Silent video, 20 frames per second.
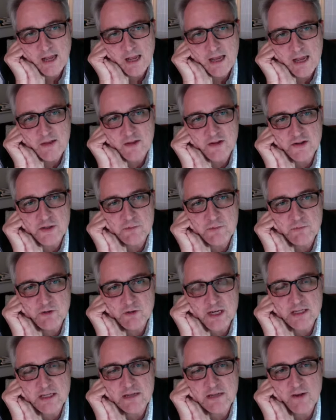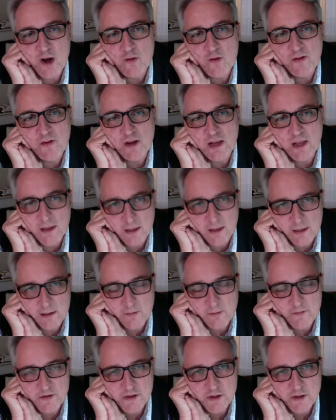and the subjective overlay of the